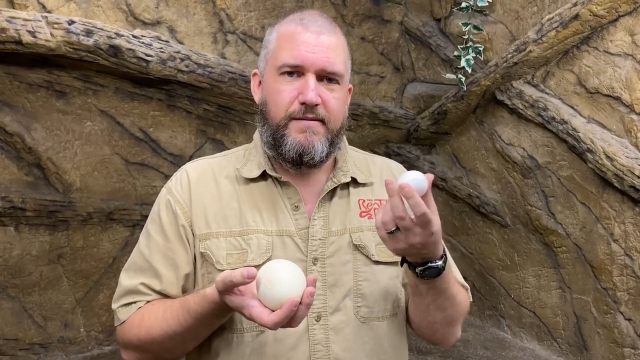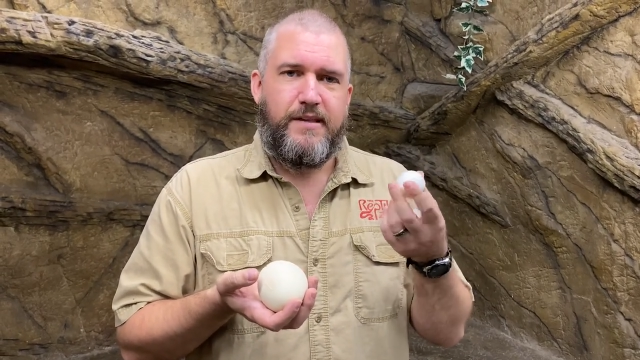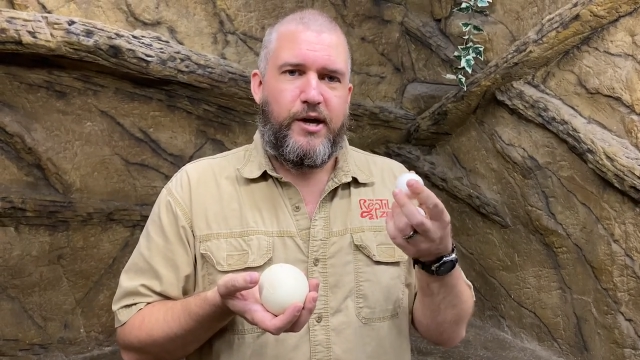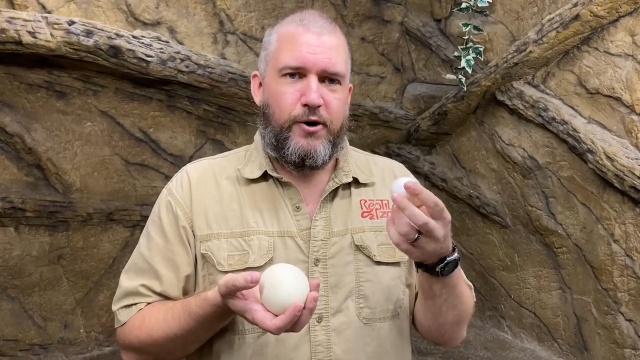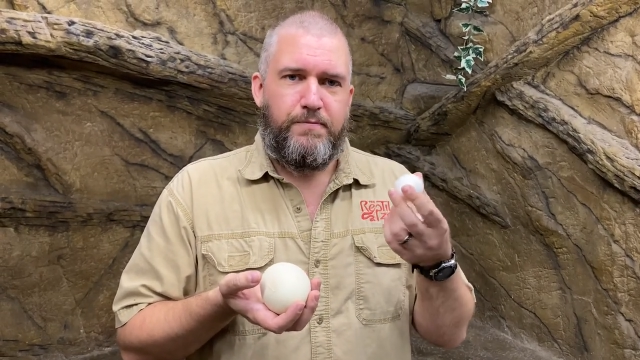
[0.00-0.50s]

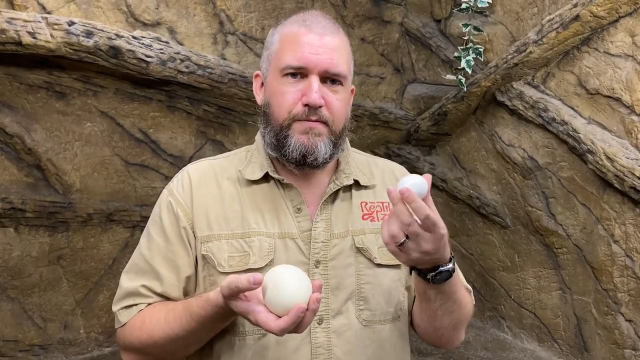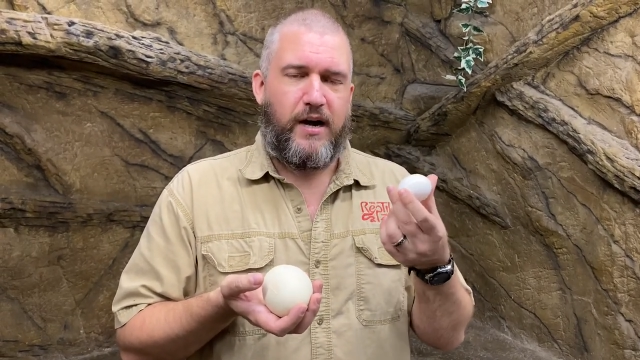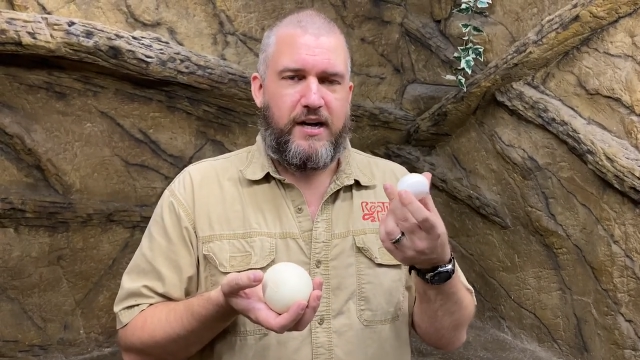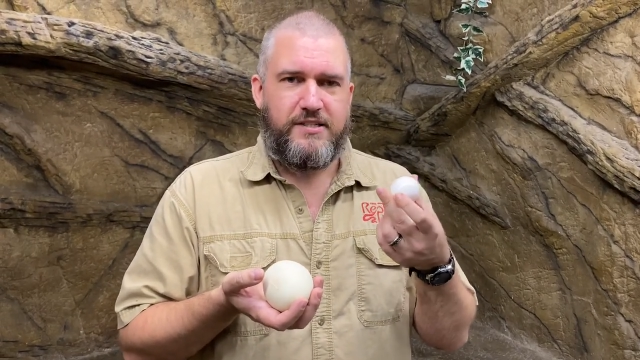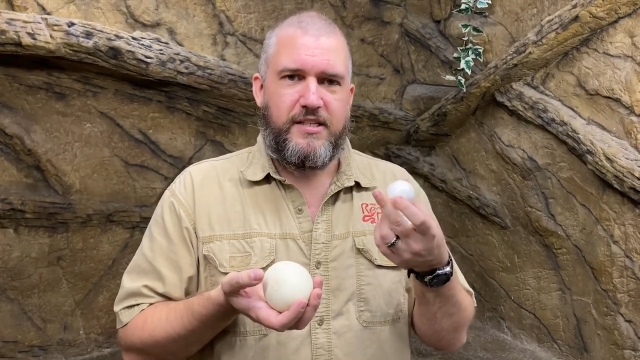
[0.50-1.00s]
you know,
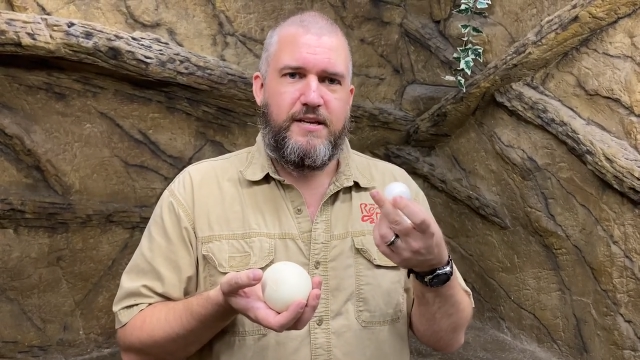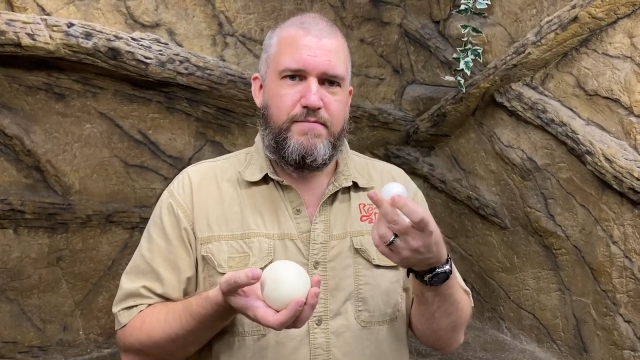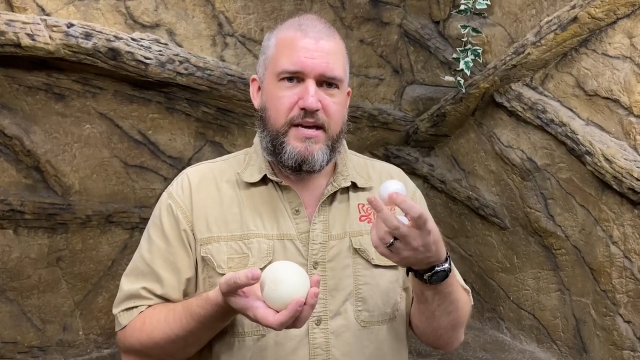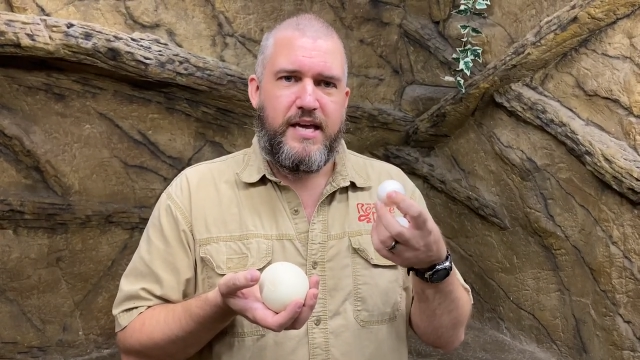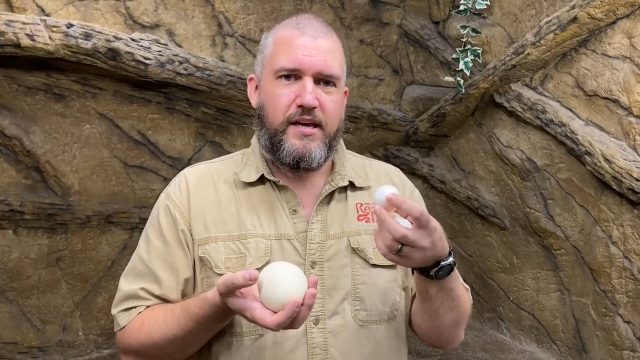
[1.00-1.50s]
constantly
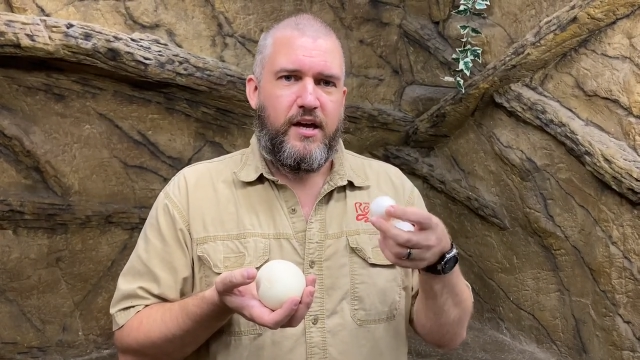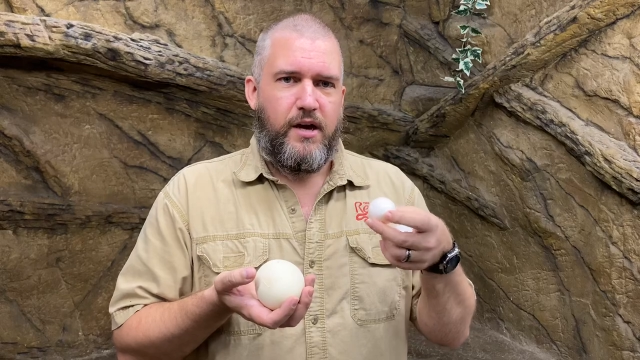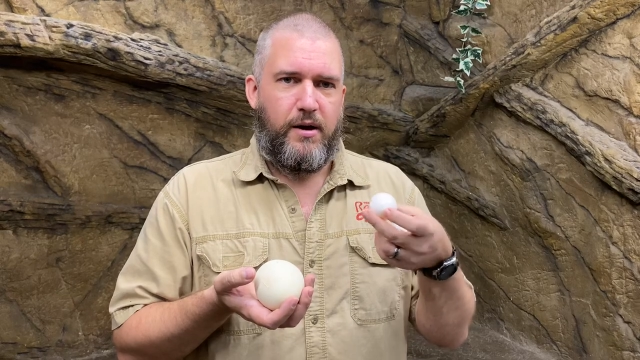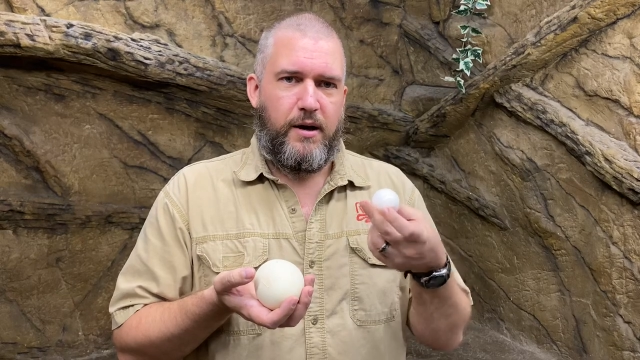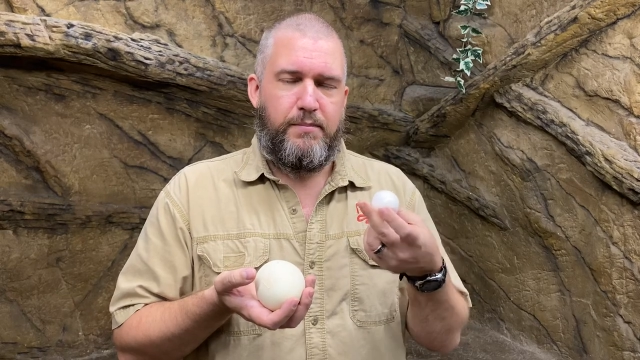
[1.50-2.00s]
being
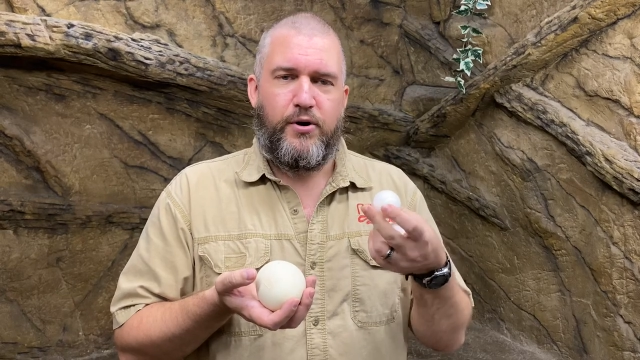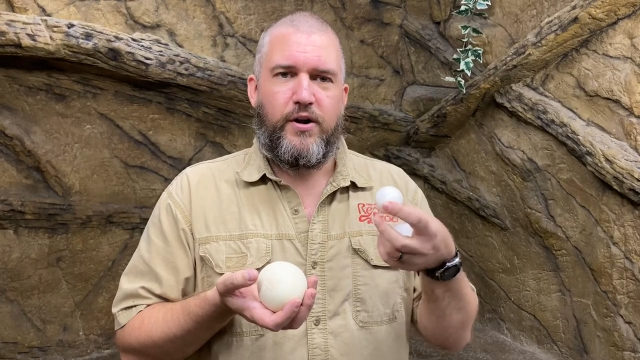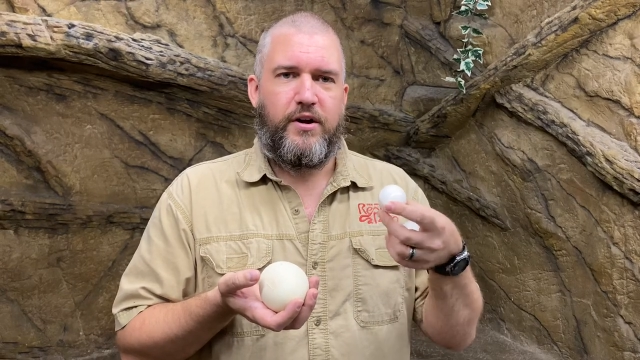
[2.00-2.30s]
put